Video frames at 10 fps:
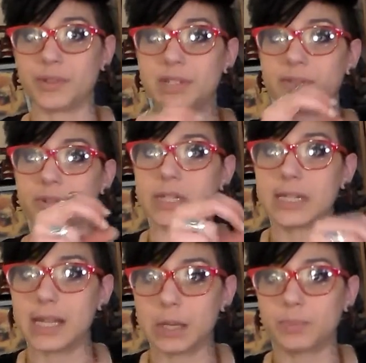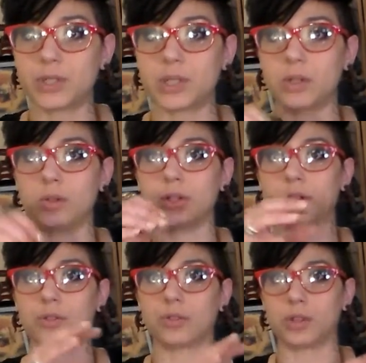with different tips so you
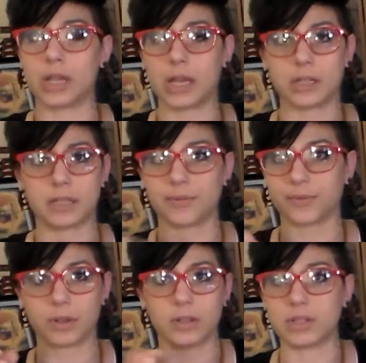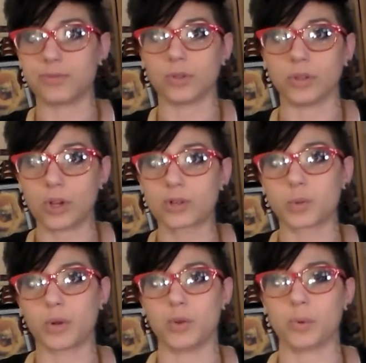can create different
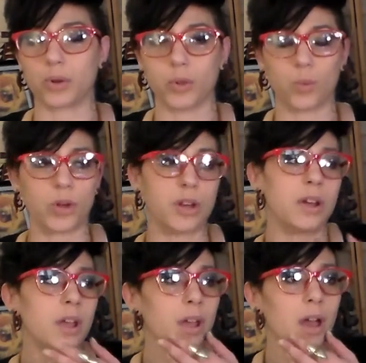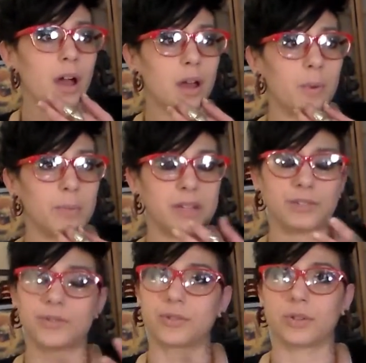looks when you burn the wood. I mean,
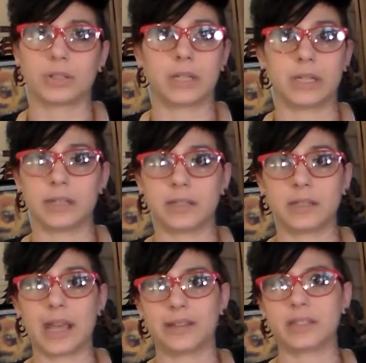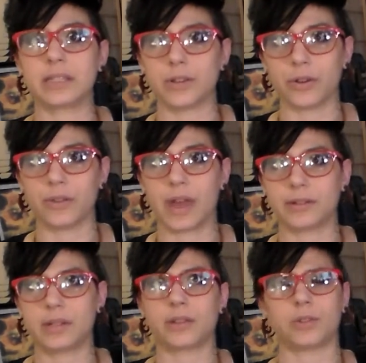it certainly is a skill
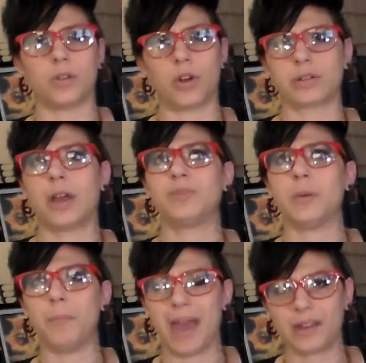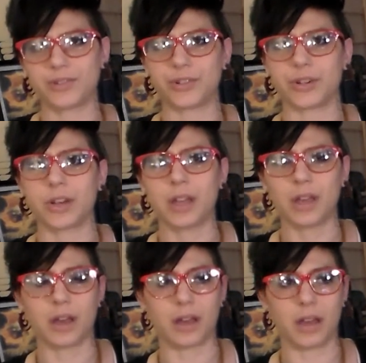that takes a long time to master,
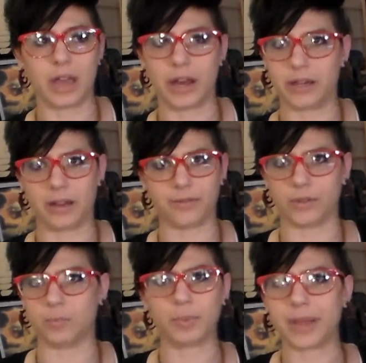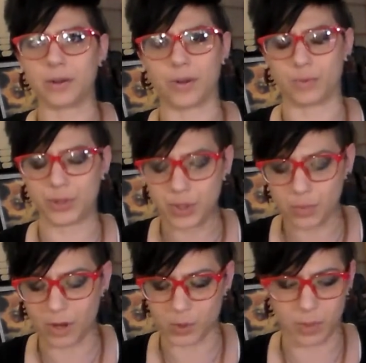and I never played around
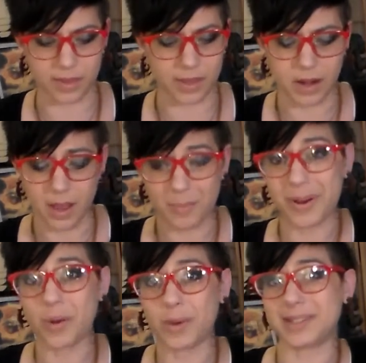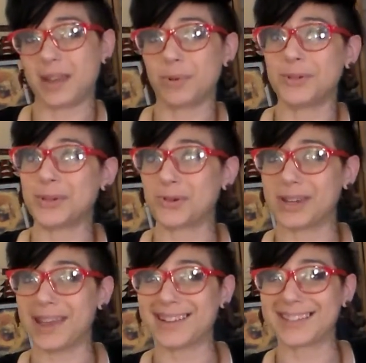too much with it, but I was able to
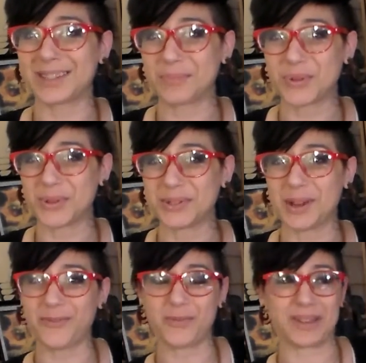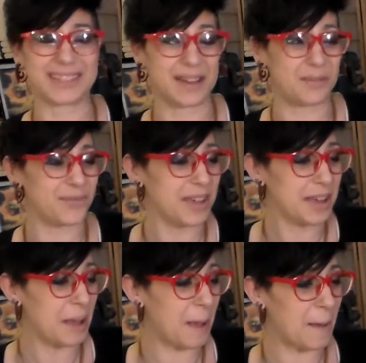create some cool stuff for myself.
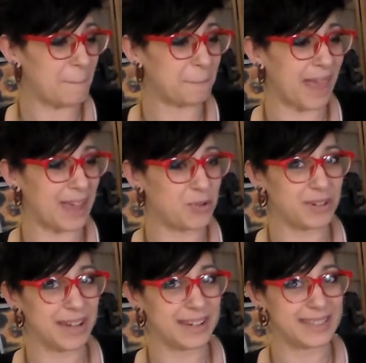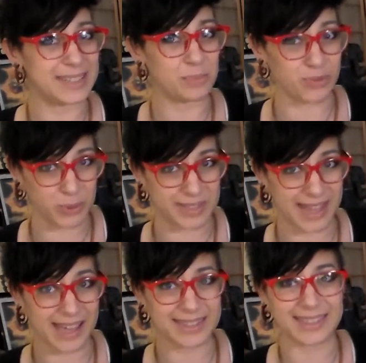I created some rune
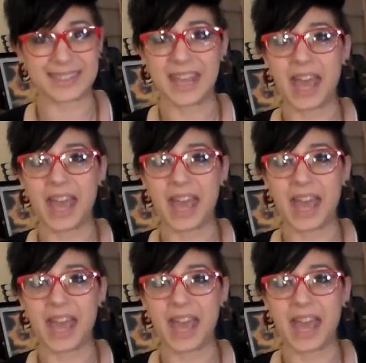sets,